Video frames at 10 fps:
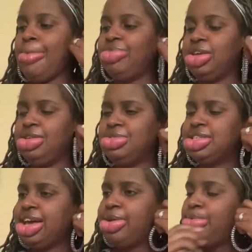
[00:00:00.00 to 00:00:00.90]
He was
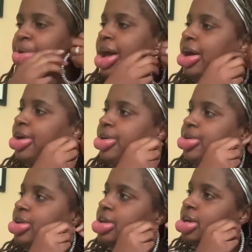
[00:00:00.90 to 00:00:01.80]
like,
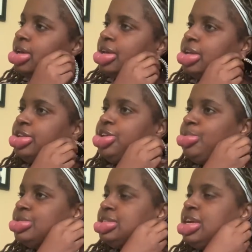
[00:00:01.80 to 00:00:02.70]
wow,
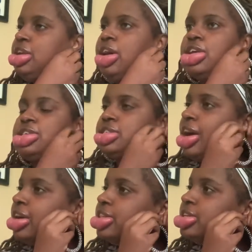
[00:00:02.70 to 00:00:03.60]
you've seen all these
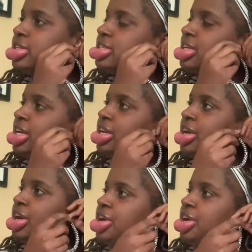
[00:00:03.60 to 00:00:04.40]
doctors and